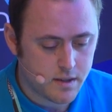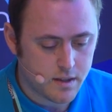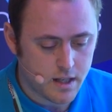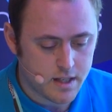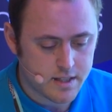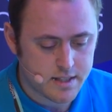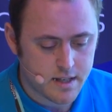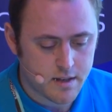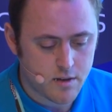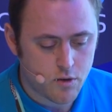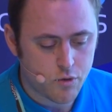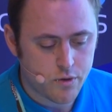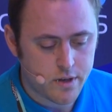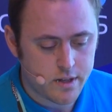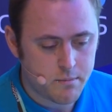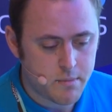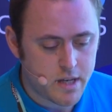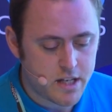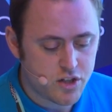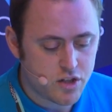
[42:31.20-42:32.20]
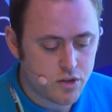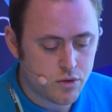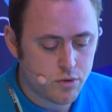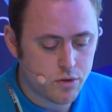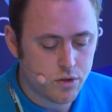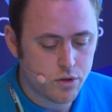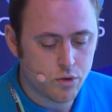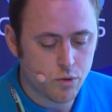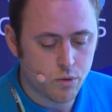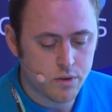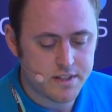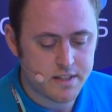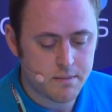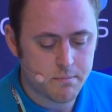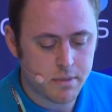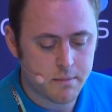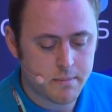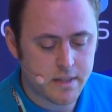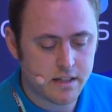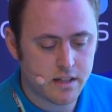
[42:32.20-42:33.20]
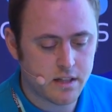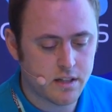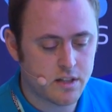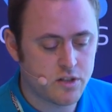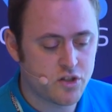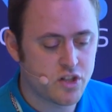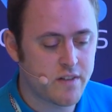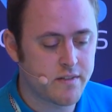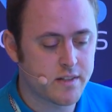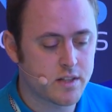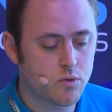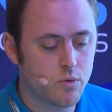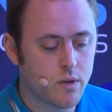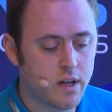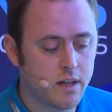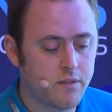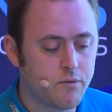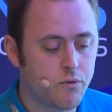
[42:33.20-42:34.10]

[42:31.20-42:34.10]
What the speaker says: as I already mentioned you, the tool is implemented in Java Swing.